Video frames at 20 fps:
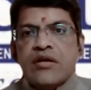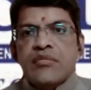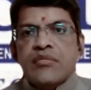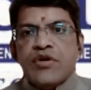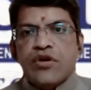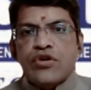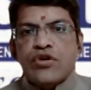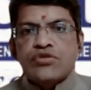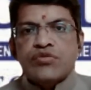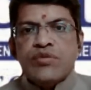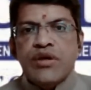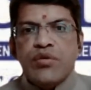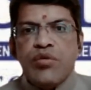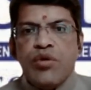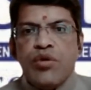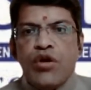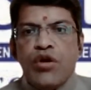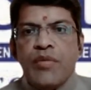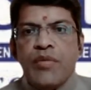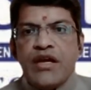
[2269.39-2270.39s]
because we
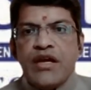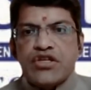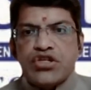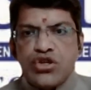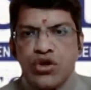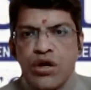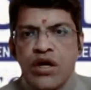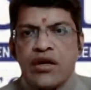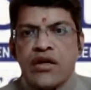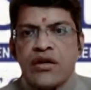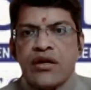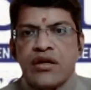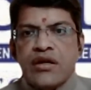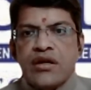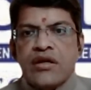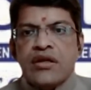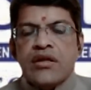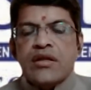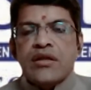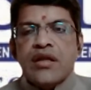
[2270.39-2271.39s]
want to make sure
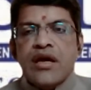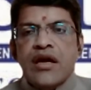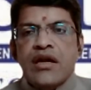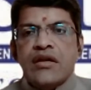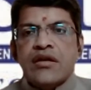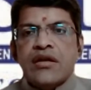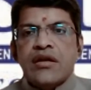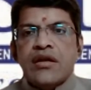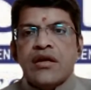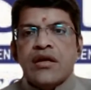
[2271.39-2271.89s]
that